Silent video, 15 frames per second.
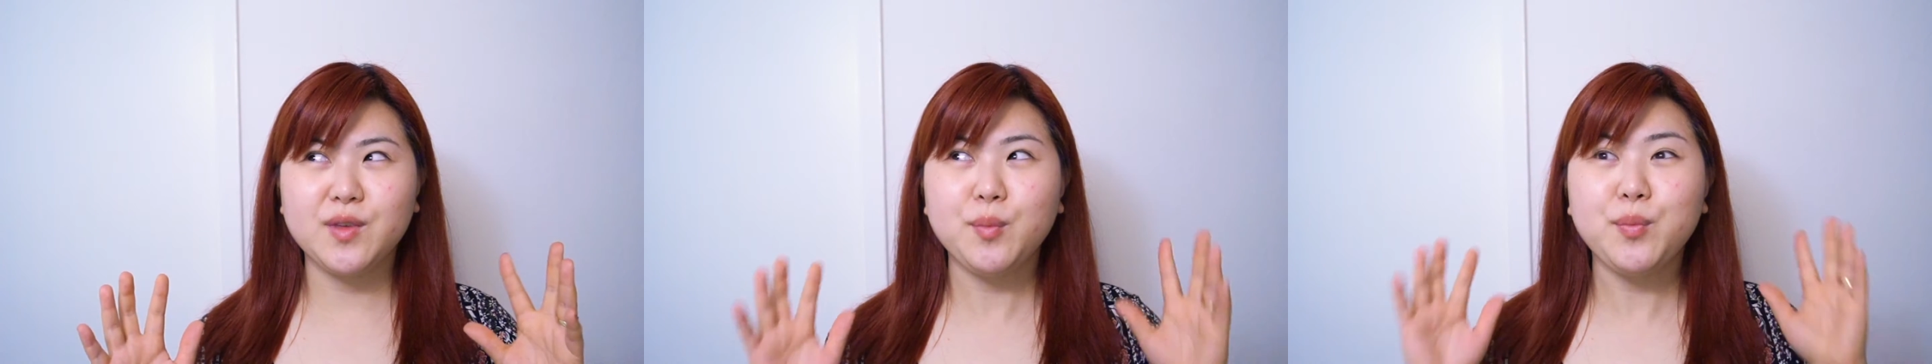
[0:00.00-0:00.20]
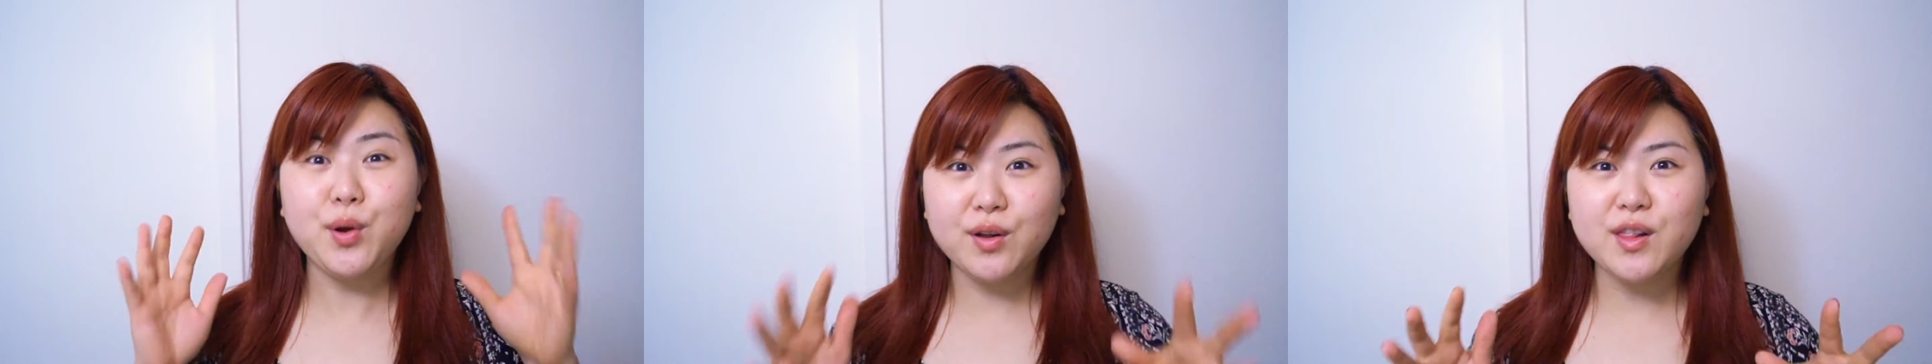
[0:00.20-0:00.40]

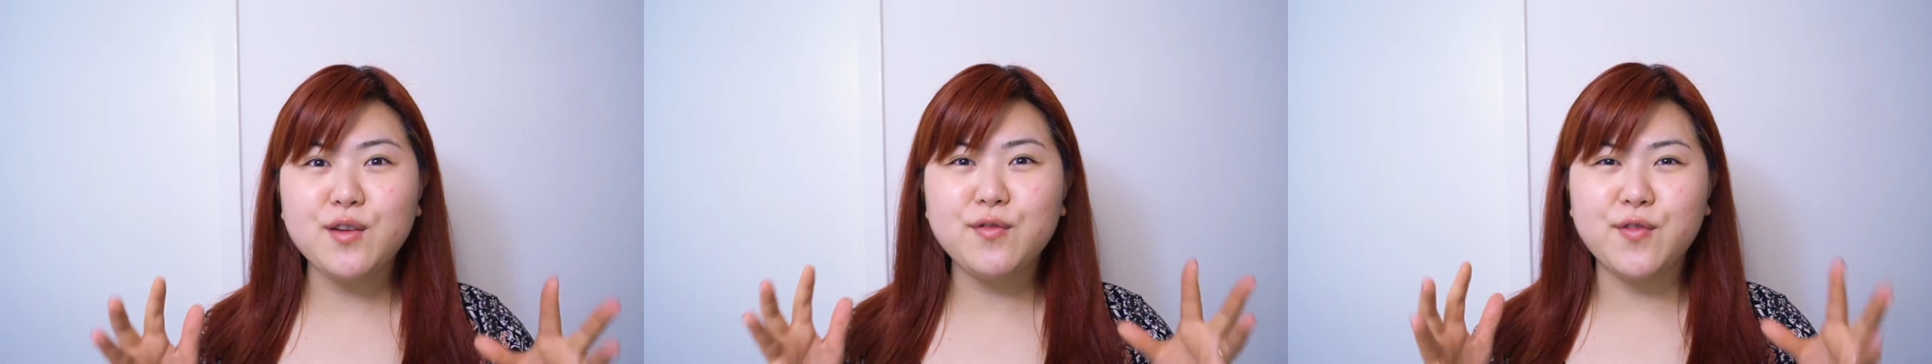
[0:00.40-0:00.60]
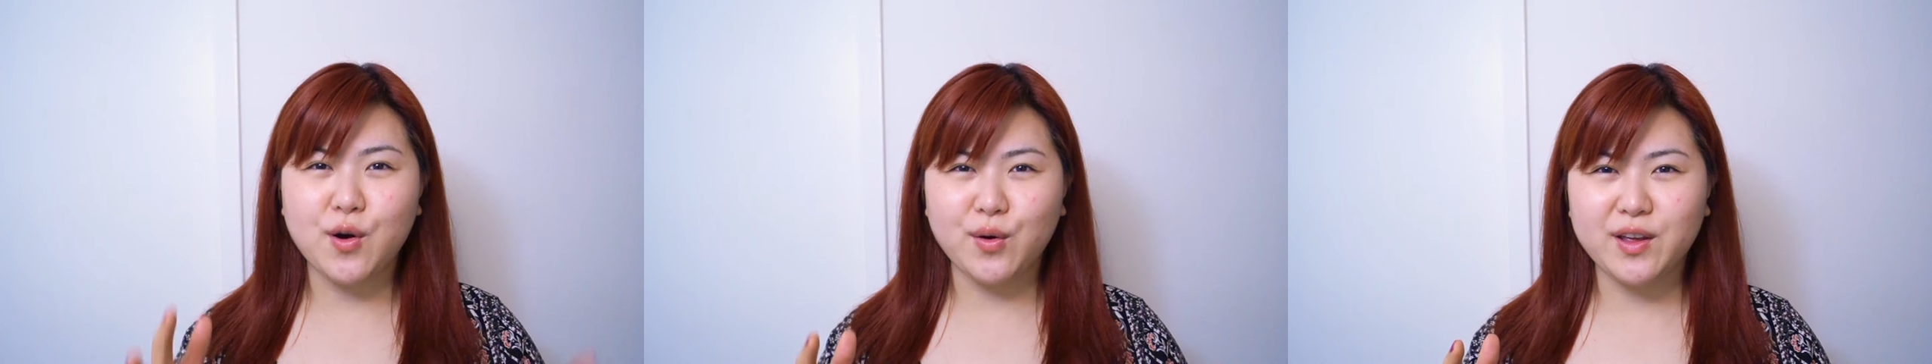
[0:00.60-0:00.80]
purely
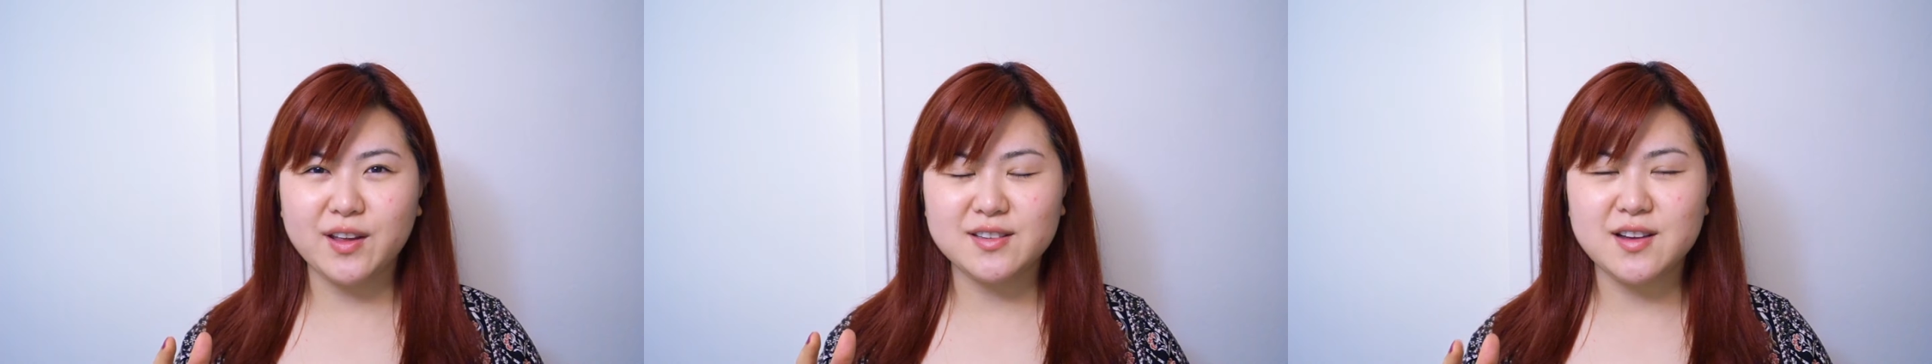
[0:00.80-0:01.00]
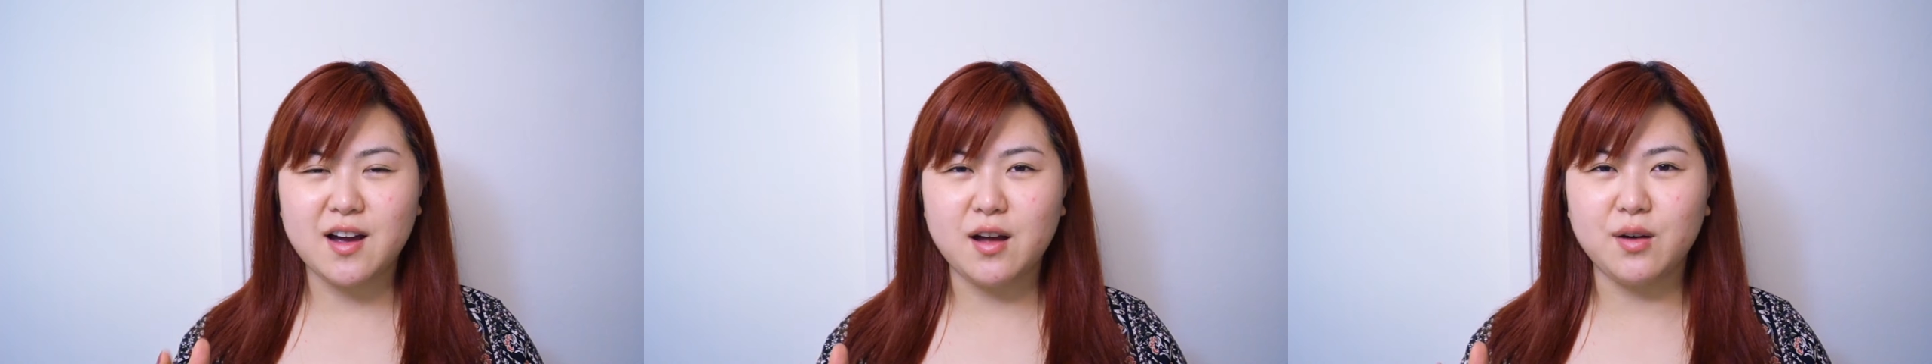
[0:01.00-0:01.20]

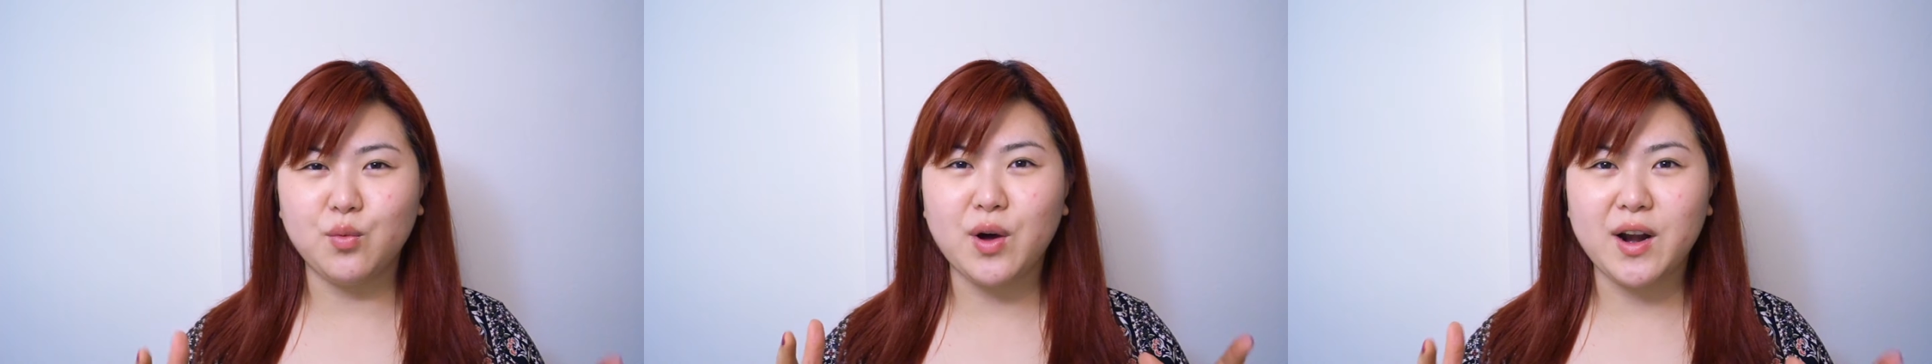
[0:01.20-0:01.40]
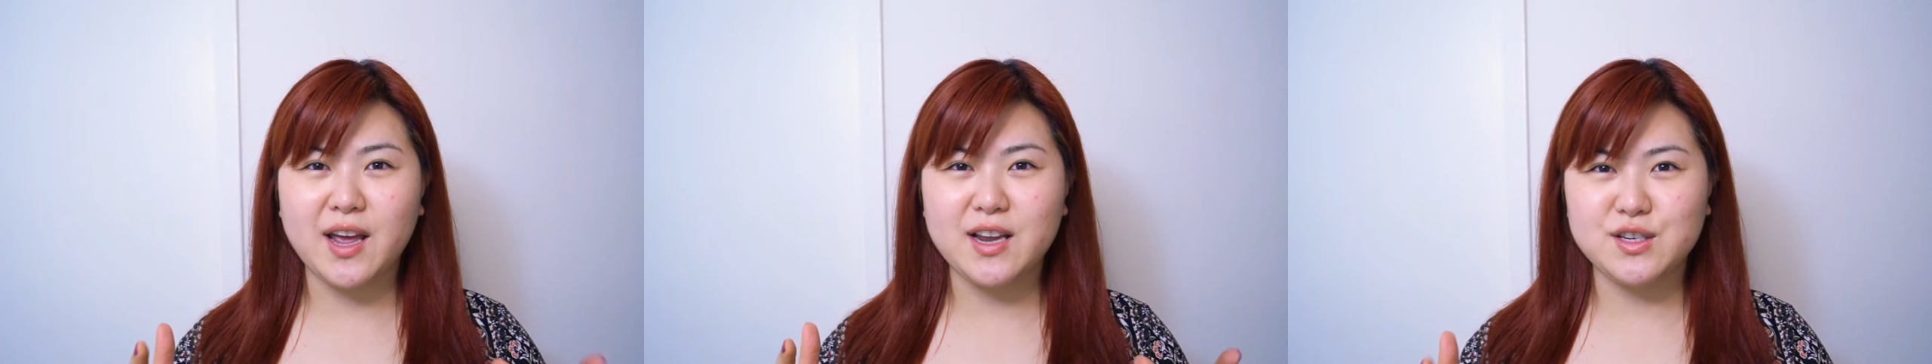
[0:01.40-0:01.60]
focused on
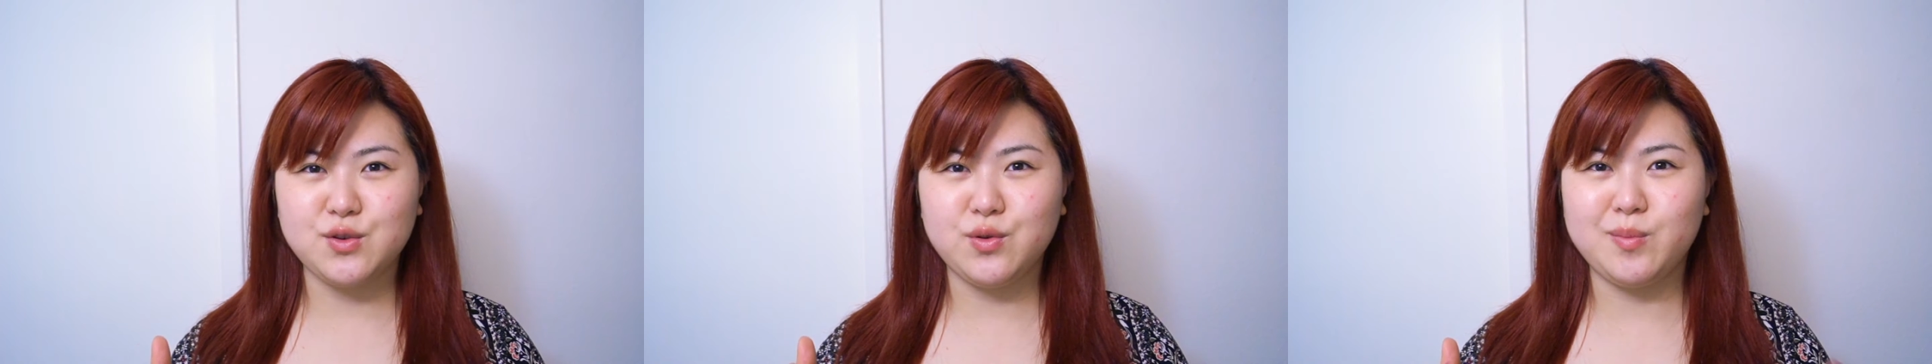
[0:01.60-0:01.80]
what I do